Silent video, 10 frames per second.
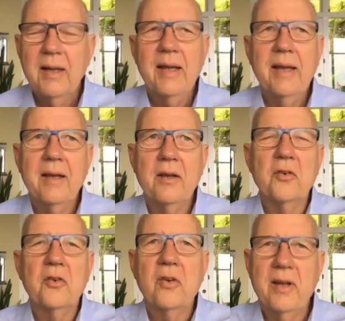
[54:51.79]

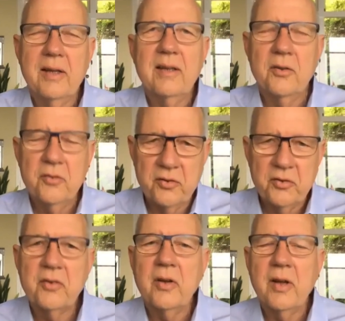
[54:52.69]
is that this
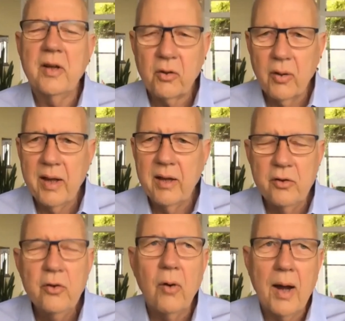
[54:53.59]
necessity has created
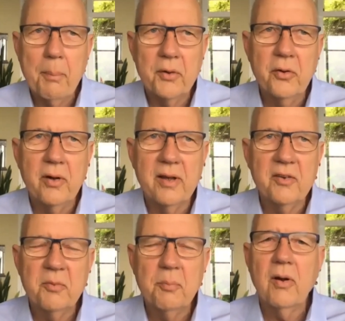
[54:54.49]
new
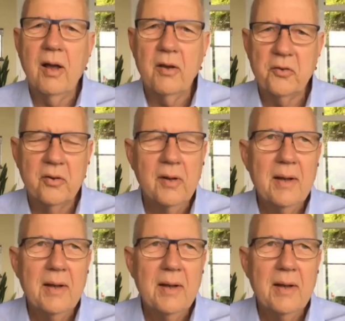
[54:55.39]
opportunities because